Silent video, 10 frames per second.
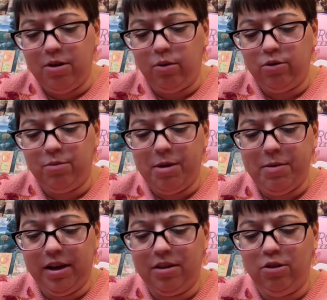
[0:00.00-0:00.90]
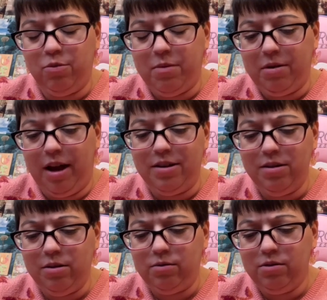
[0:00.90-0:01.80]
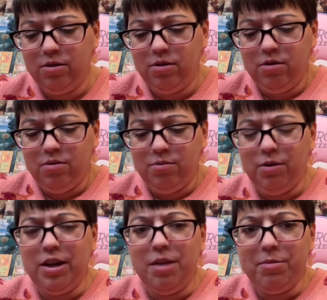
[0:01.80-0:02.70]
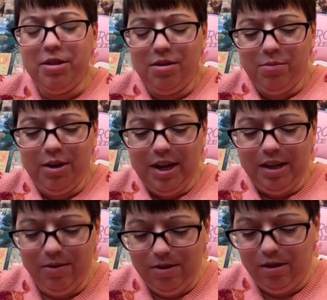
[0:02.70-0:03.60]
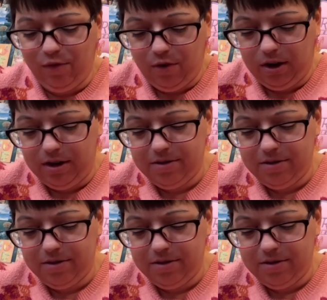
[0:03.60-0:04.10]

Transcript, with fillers: Oh, so maybe I could use my, I don't know. What can I put, what can I use this for?